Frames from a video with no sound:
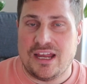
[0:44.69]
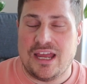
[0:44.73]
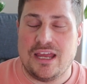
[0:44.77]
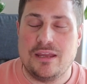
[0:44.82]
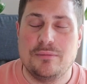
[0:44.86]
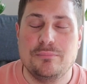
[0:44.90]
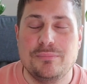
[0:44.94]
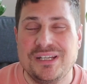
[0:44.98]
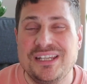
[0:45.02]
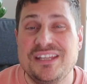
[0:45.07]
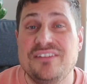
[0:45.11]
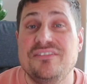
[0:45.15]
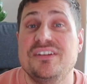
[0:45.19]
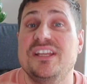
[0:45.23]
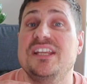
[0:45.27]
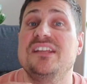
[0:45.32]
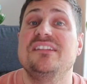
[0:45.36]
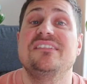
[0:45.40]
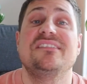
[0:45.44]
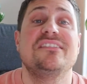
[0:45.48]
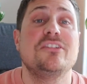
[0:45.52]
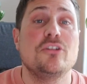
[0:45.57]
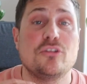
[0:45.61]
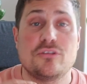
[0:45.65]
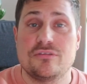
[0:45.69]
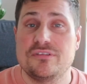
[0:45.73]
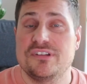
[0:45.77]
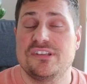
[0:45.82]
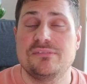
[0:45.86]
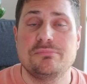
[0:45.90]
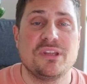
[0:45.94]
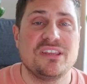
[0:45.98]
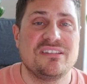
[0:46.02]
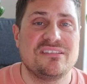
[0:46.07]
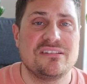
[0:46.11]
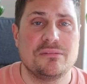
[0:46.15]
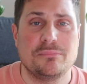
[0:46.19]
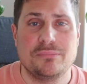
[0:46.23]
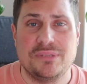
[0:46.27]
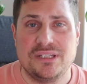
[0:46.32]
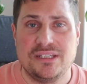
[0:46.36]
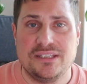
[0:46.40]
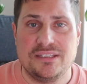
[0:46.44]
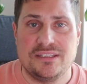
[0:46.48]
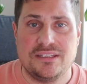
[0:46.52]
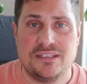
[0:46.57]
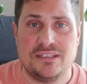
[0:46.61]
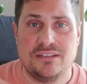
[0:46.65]
I believe it is your
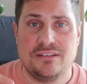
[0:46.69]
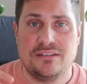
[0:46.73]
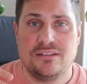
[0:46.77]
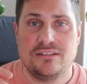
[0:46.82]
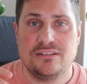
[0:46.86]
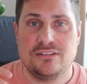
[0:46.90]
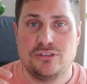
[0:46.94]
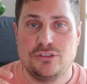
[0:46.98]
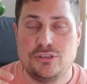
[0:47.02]
responsibility